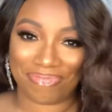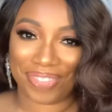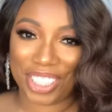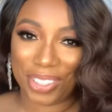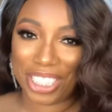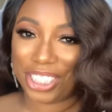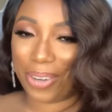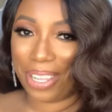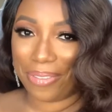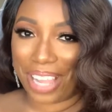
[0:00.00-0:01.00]
did you get your
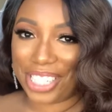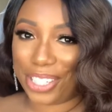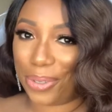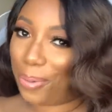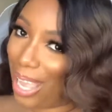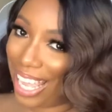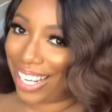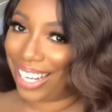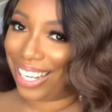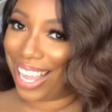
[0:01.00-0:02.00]
invite to the
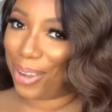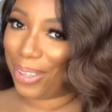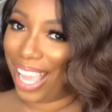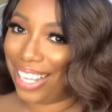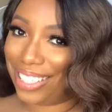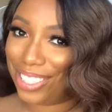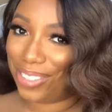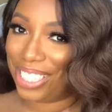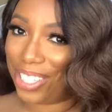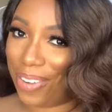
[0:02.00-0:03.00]
wedding? Okay, did you
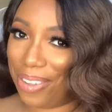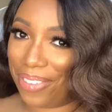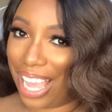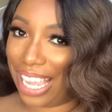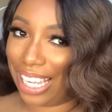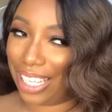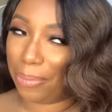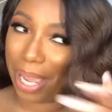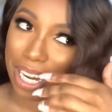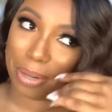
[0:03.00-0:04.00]
get your invite? You
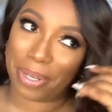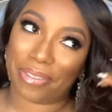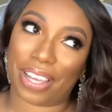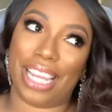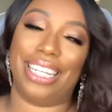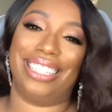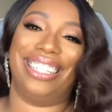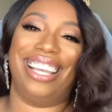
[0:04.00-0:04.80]
might not have been invited.